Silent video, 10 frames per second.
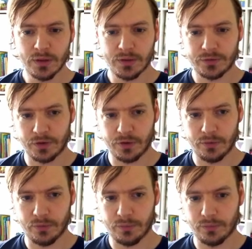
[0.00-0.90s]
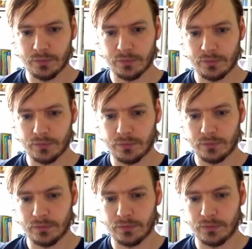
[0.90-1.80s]
So
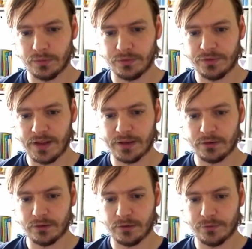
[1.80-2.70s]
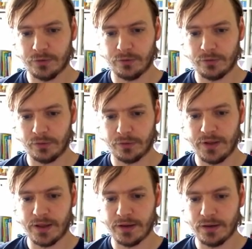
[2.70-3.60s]
sec of
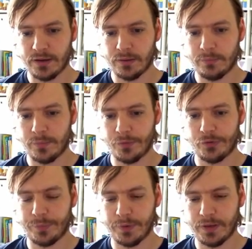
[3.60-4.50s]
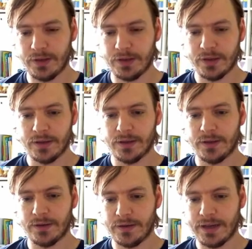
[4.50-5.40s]
210 must be
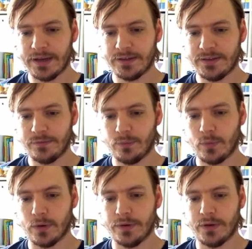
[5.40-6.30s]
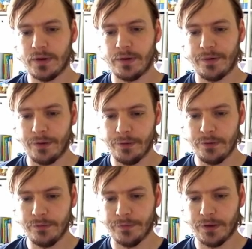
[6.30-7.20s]
negative 1
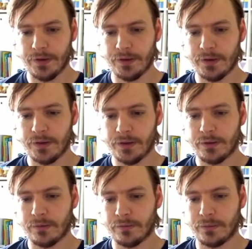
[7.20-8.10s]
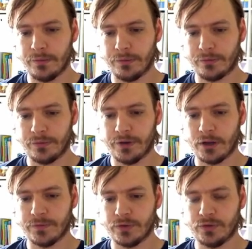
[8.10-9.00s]
over root 3
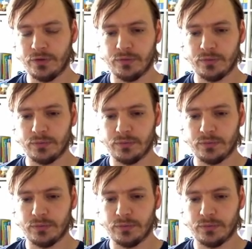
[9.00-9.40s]
over 2.